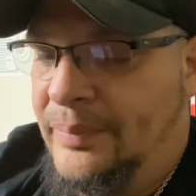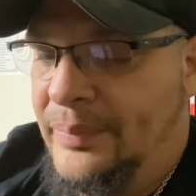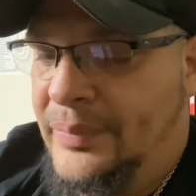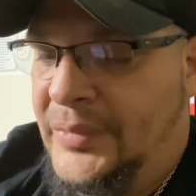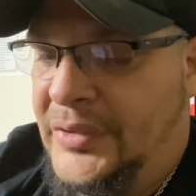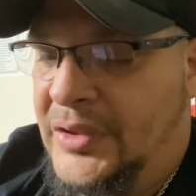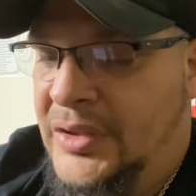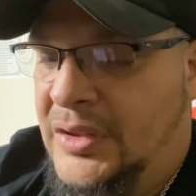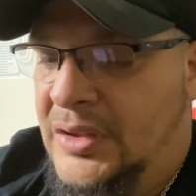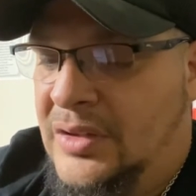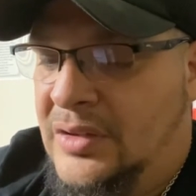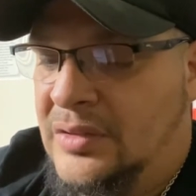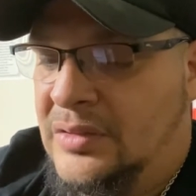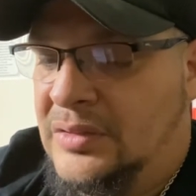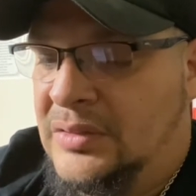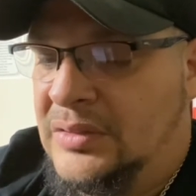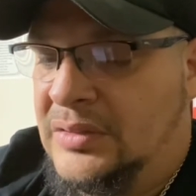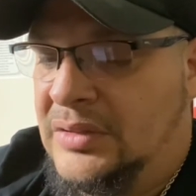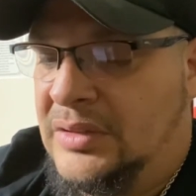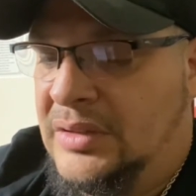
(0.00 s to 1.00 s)
you
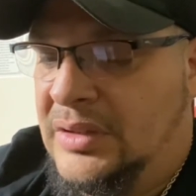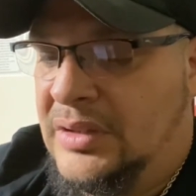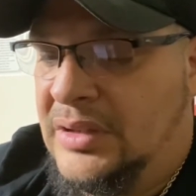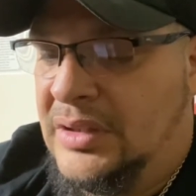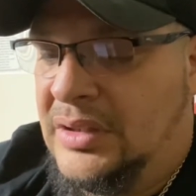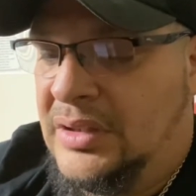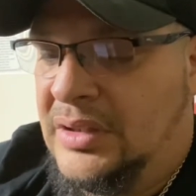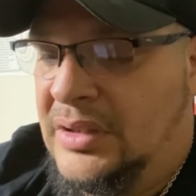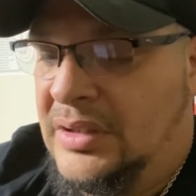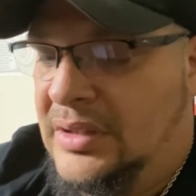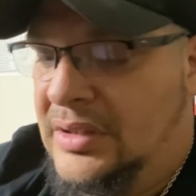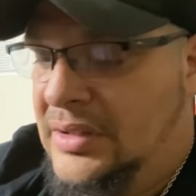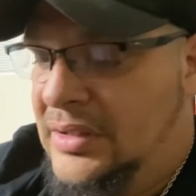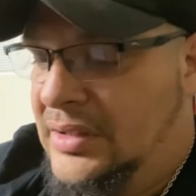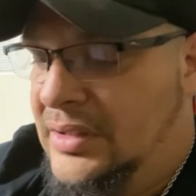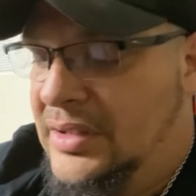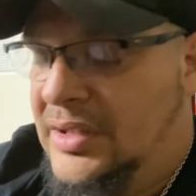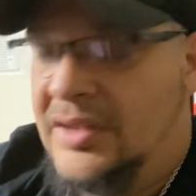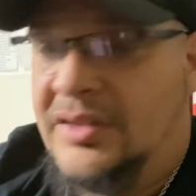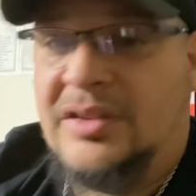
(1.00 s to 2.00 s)
know,
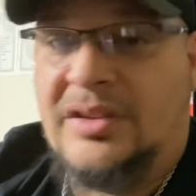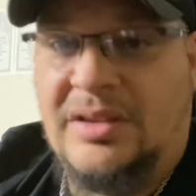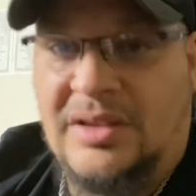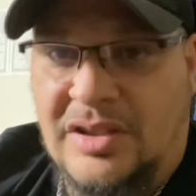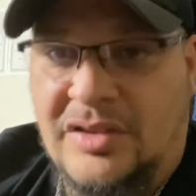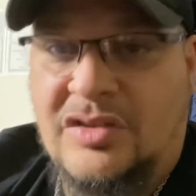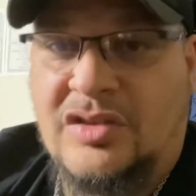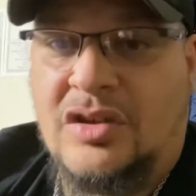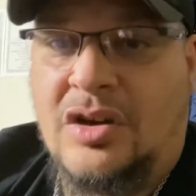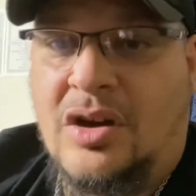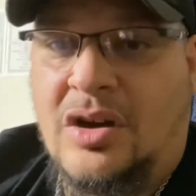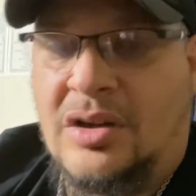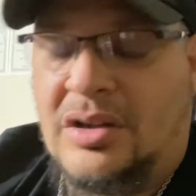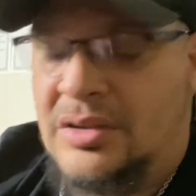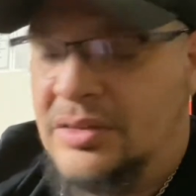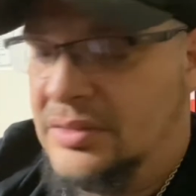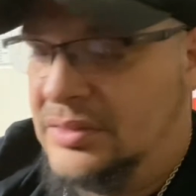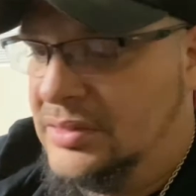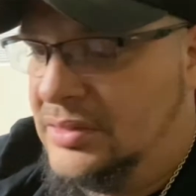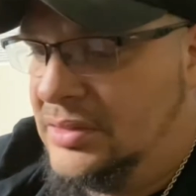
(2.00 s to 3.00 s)
let's talk.